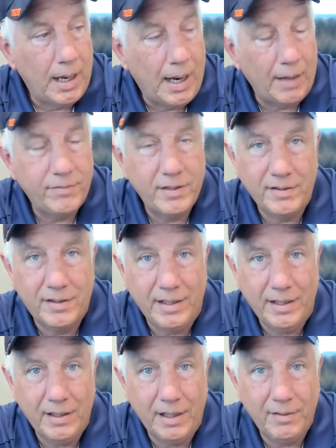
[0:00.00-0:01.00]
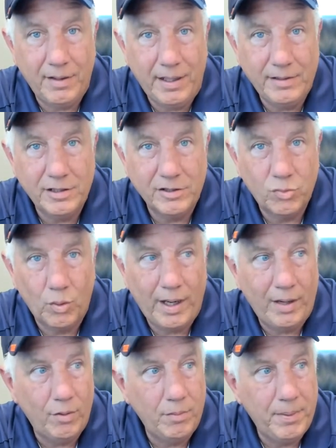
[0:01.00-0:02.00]
I think the easiest
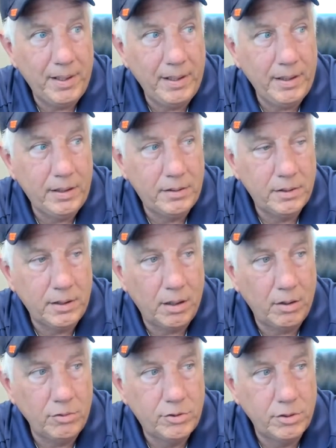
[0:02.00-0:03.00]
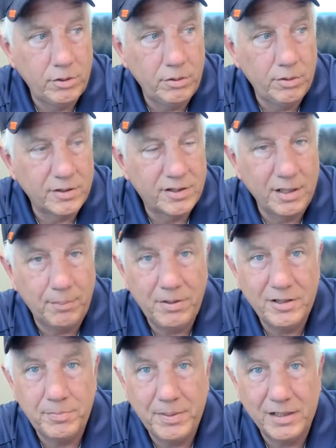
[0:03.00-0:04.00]
way would be to go to the
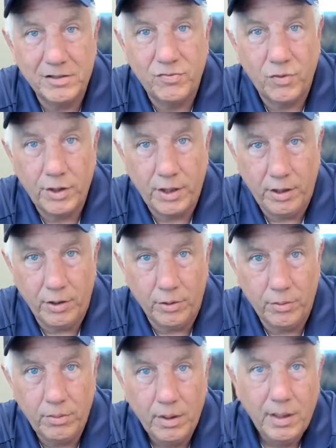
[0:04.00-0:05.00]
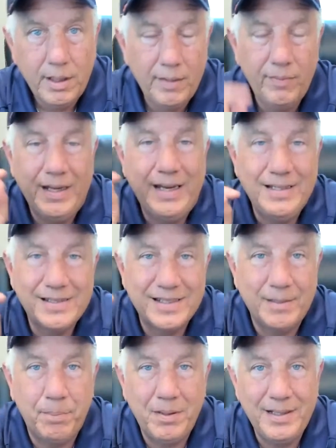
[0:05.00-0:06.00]
Simplest Biz for You, the
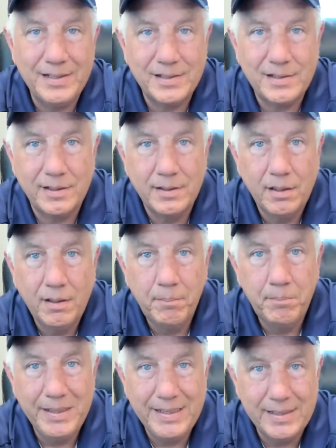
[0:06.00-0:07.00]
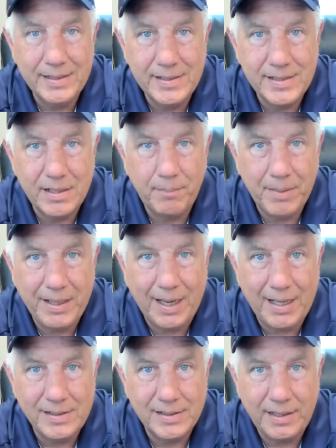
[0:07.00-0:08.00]
Simplest Biz,
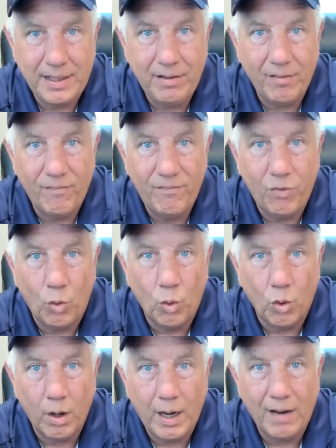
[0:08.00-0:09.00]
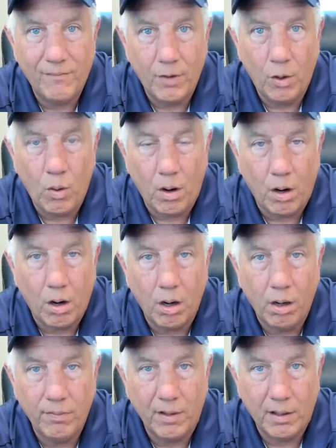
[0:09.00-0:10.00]
B-I-Z, for,
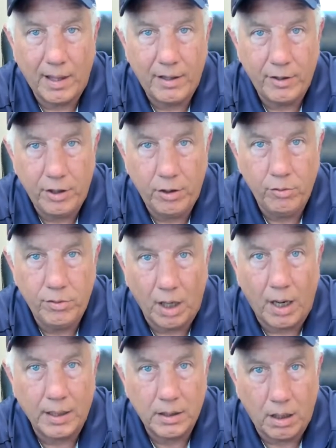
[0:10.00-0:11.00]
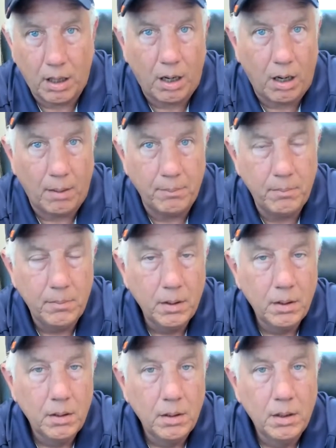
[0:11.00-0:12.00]
the letter U.com.
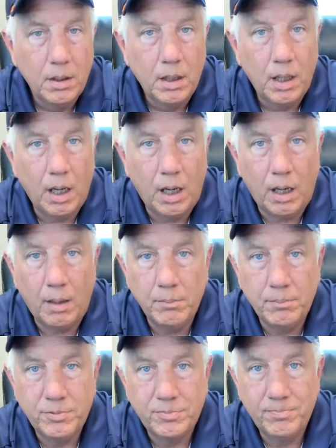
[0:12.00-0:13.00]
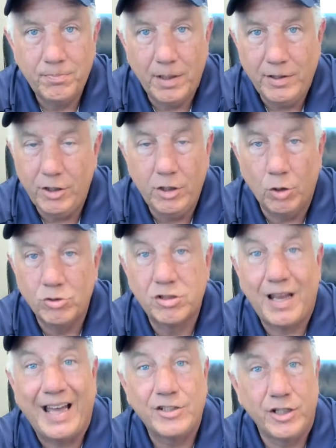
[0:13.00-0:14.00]
And you can go
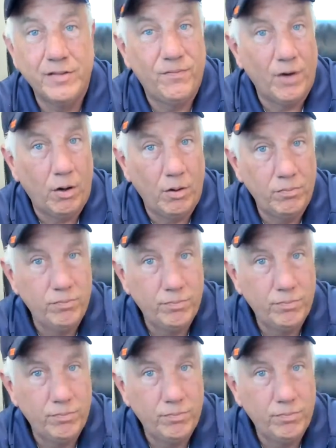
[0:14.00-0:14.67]
/info,